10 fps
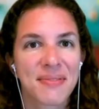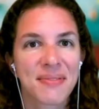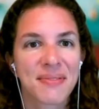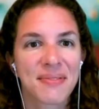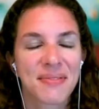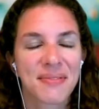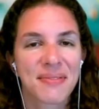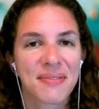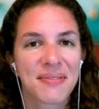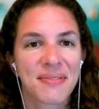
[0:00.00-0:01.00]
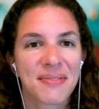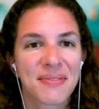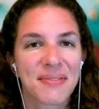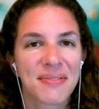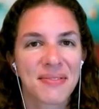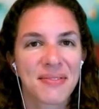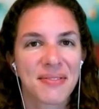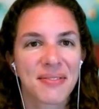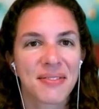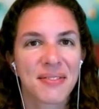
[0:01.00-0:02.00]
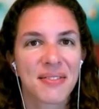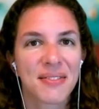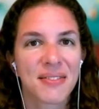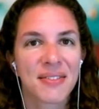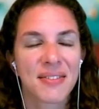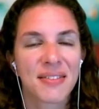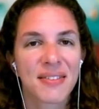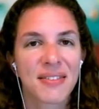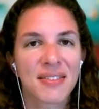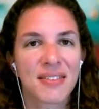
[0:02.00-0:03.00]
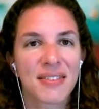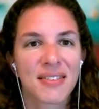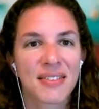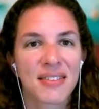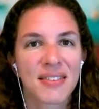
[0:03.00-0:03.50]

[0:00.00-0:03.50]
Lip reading: [no speech]